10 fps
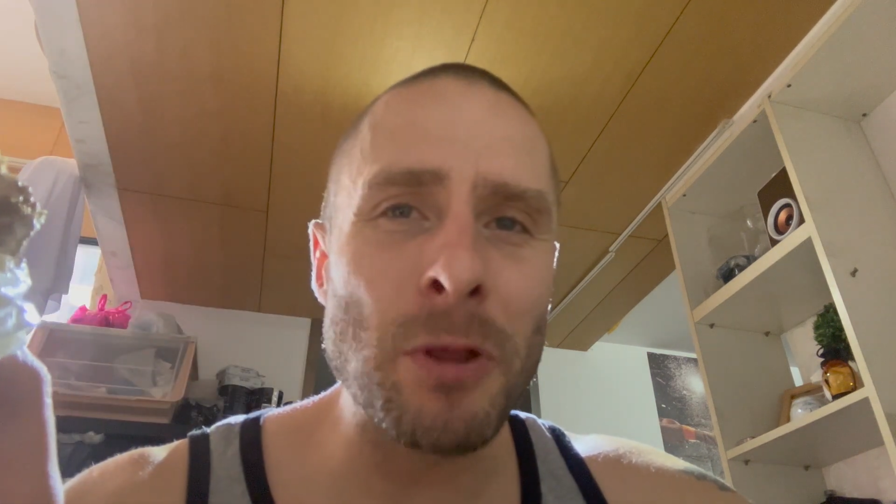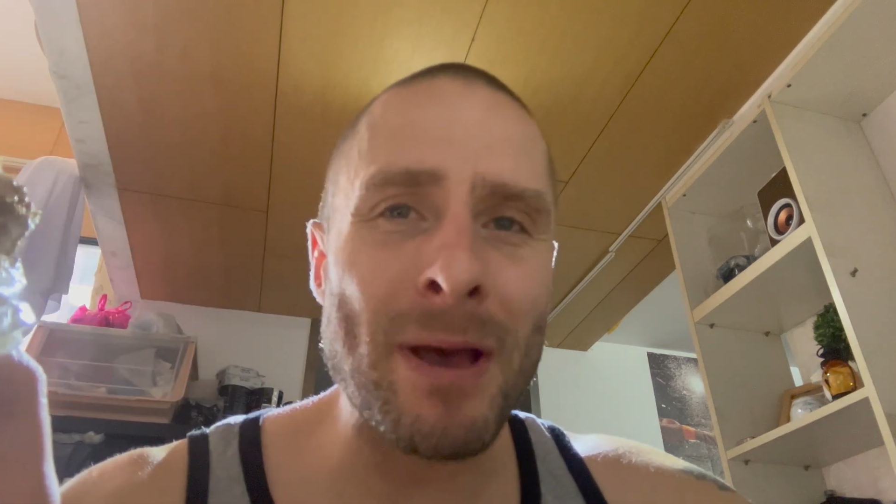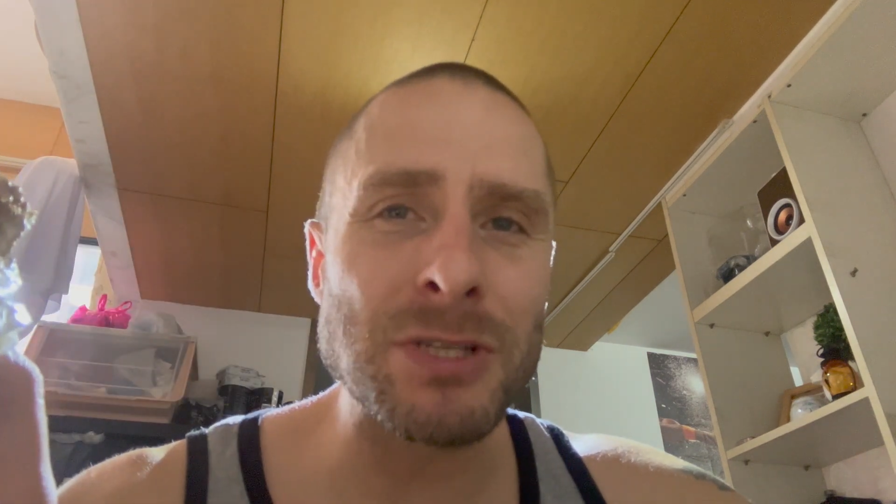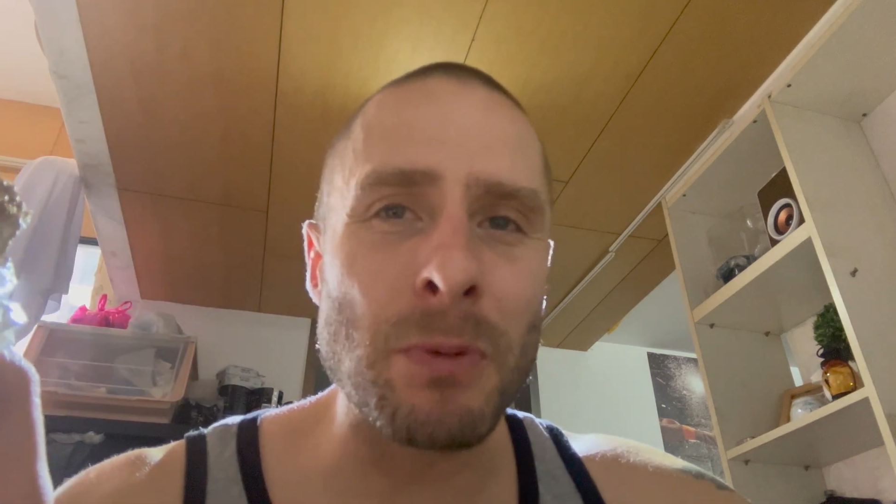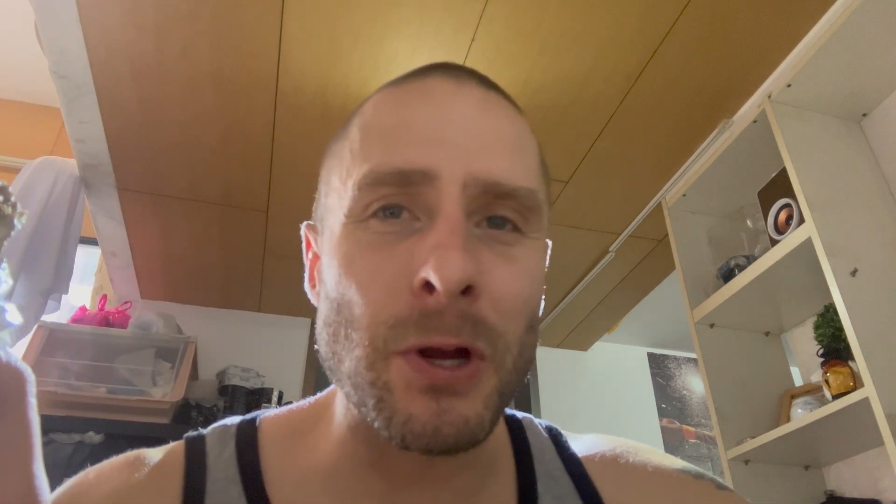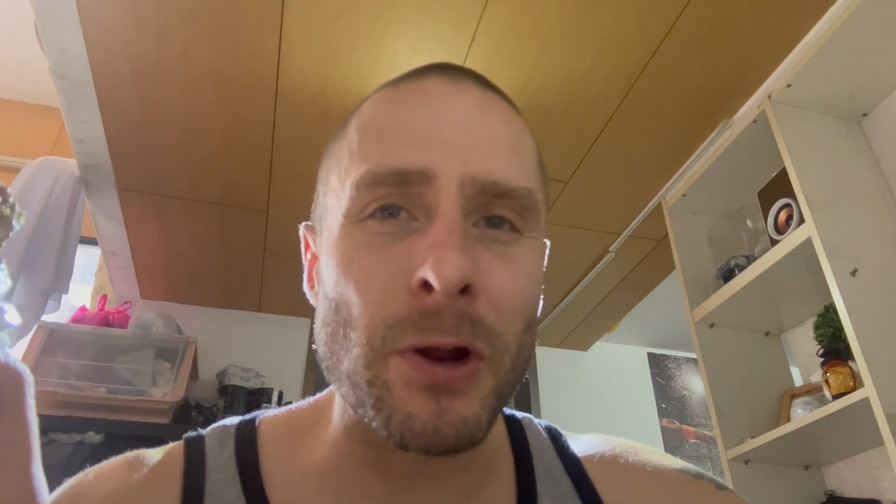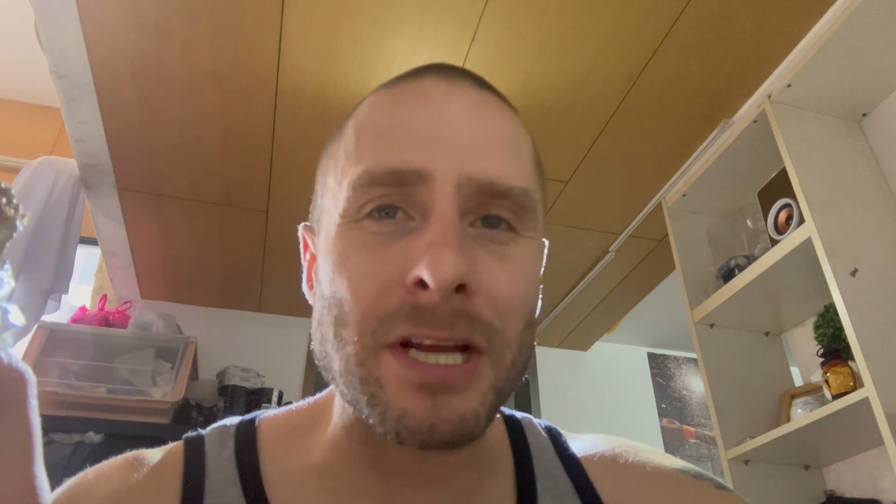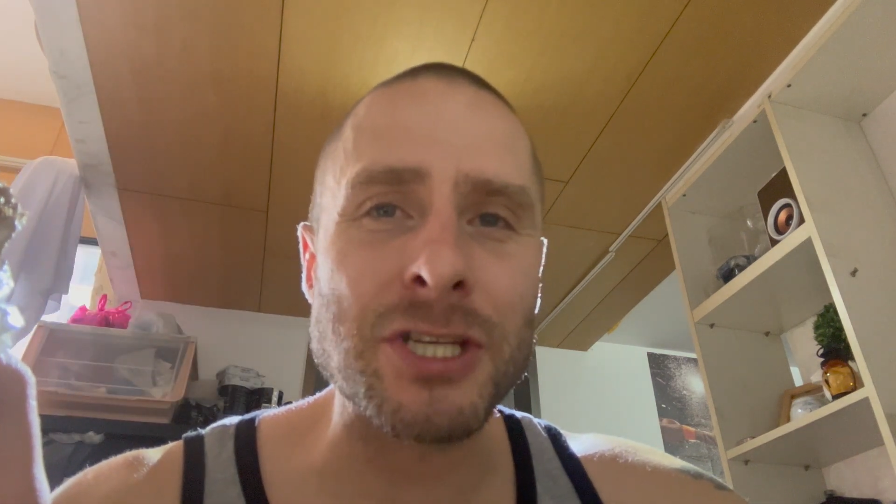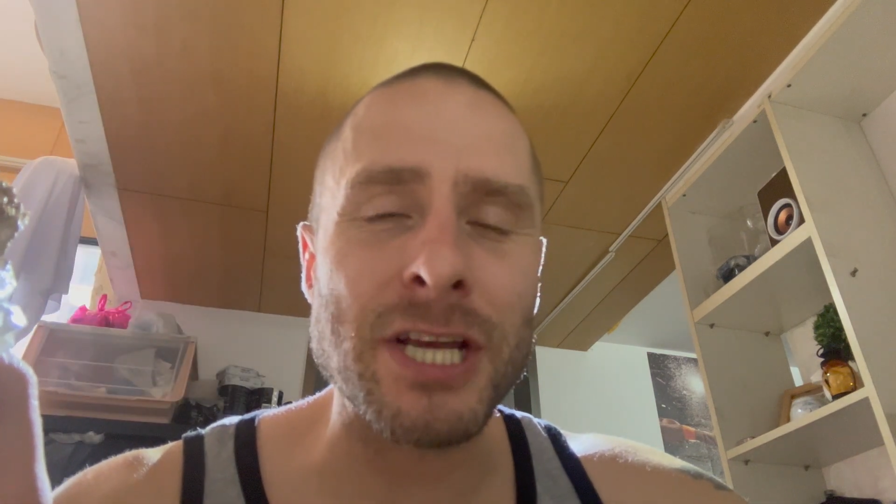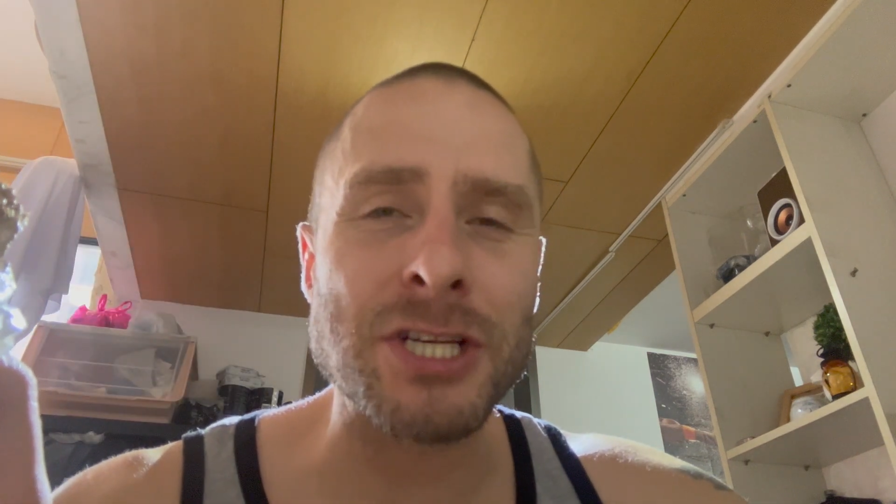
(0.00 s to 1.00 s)
the best burger at
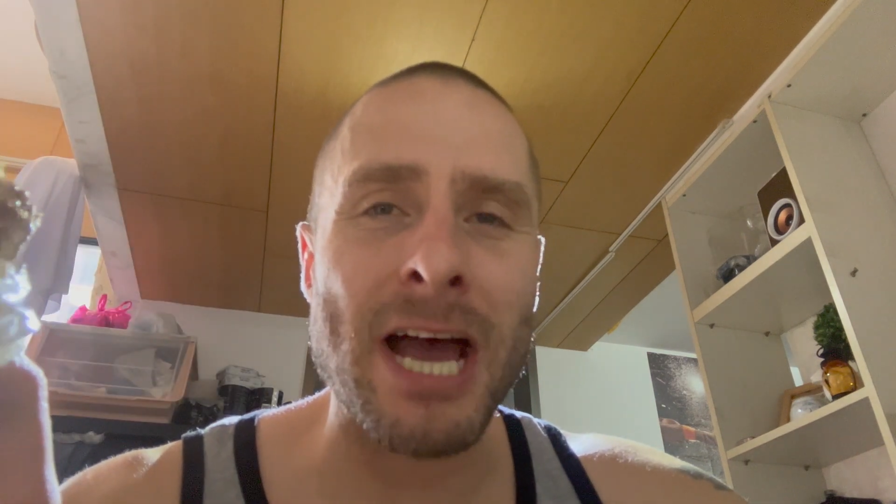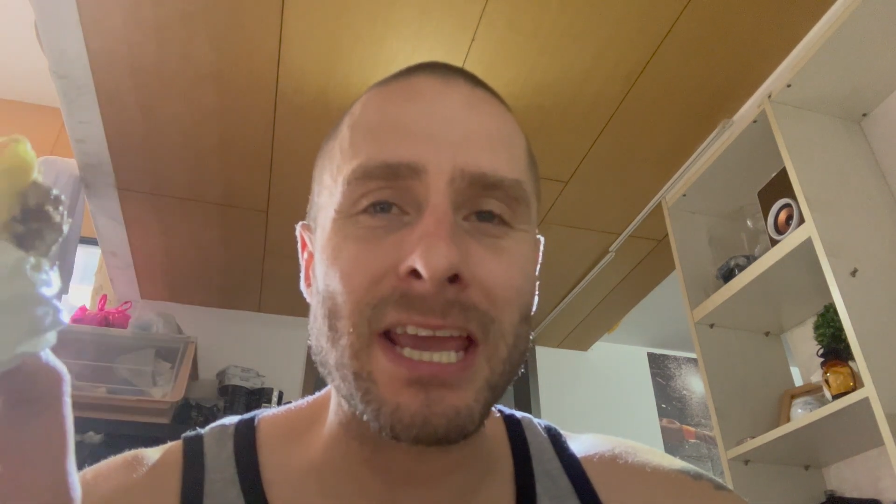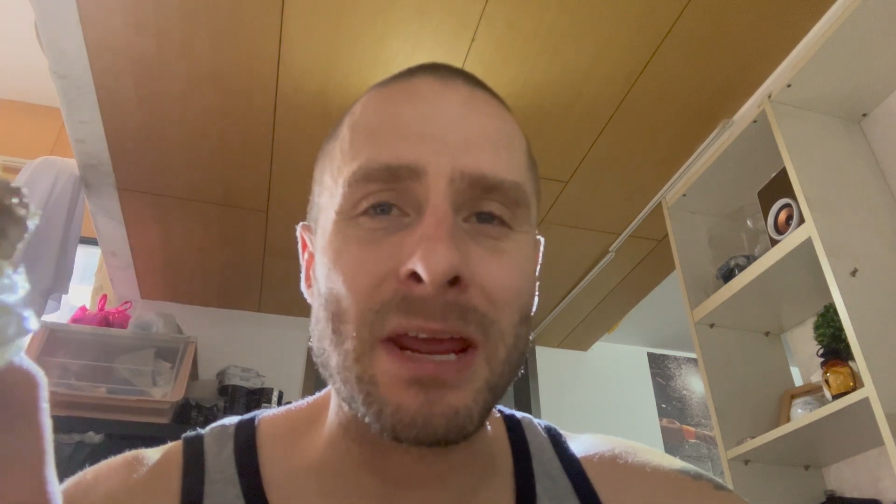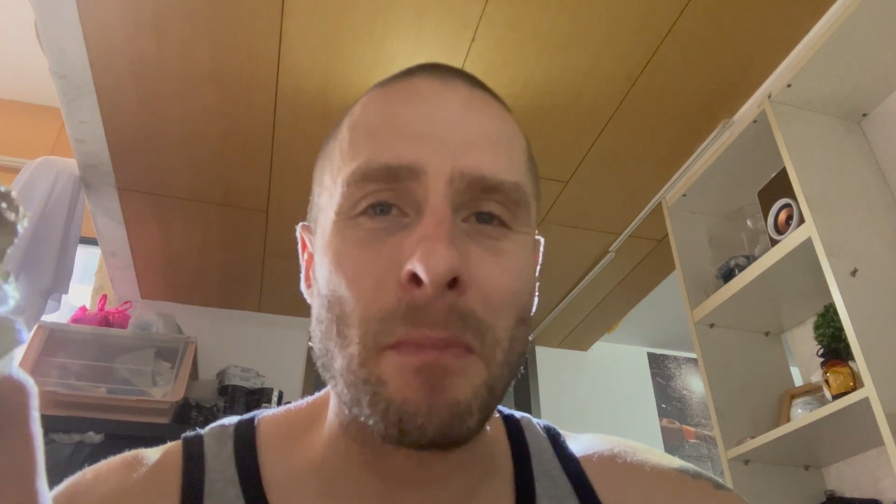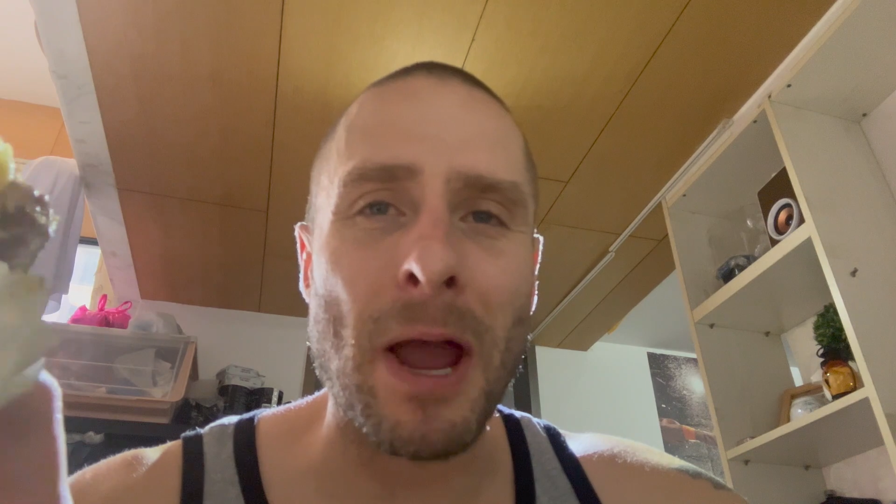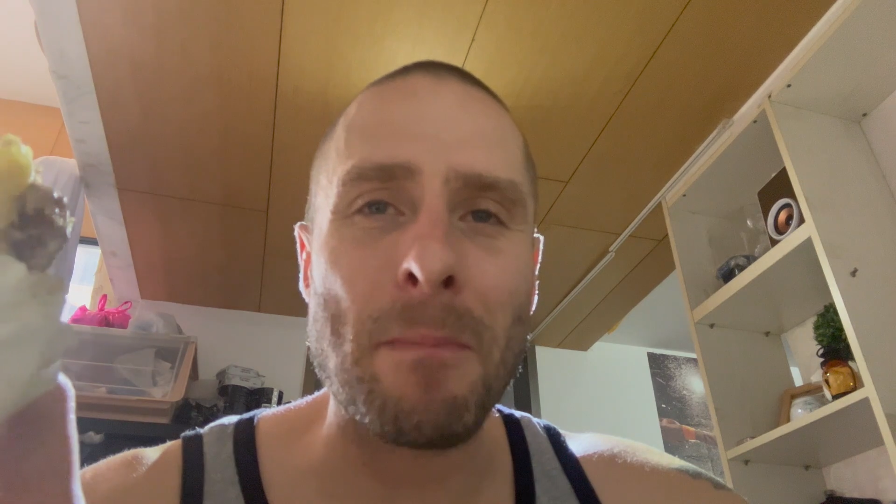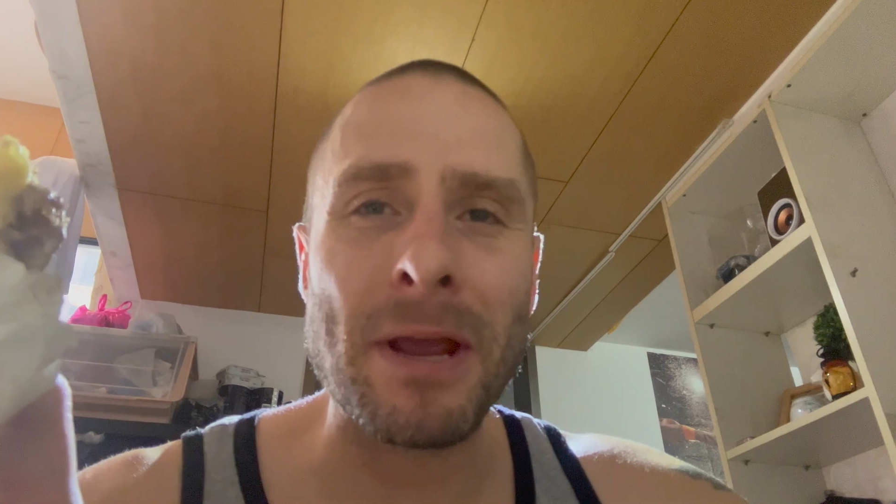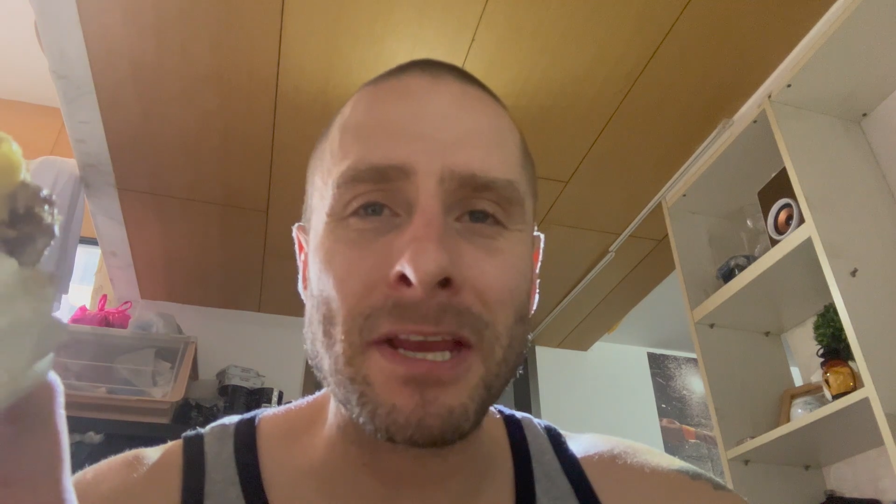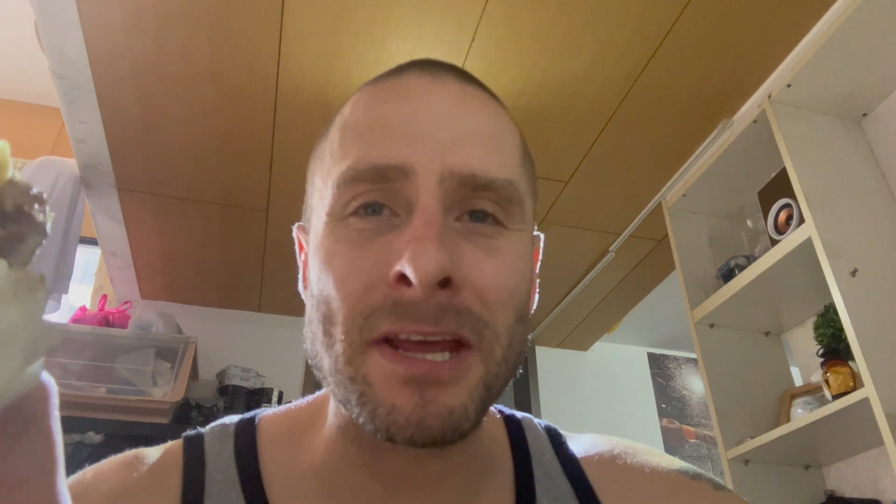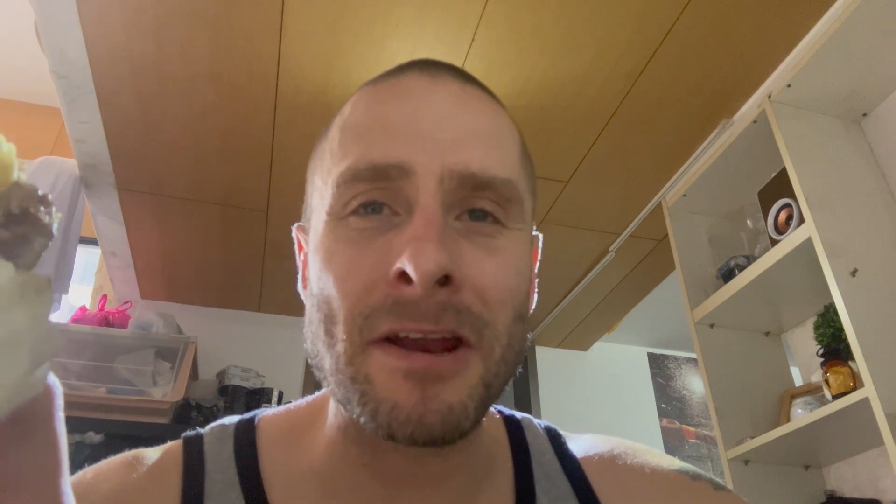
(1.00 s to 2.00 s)
Shake Shack, in my
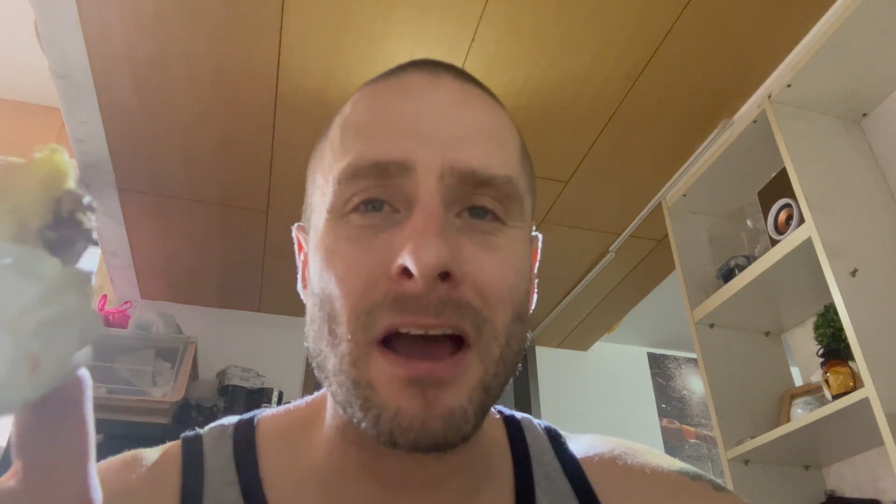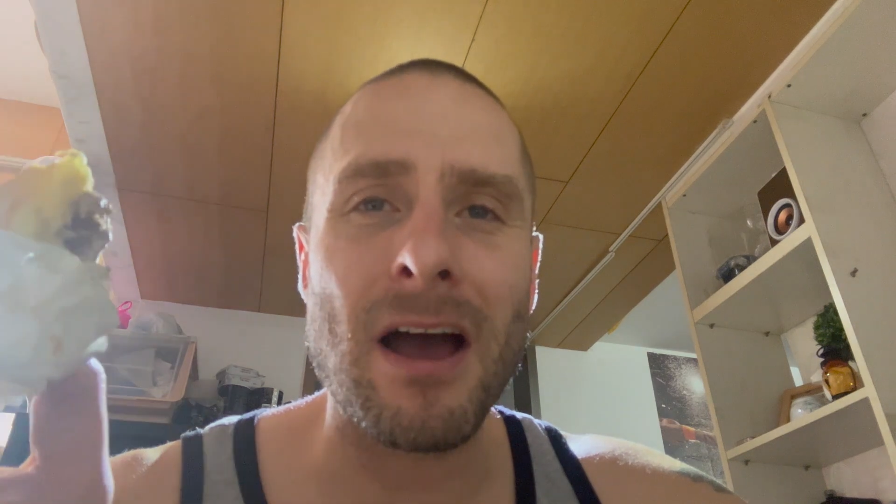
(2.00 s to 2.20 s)
opinion.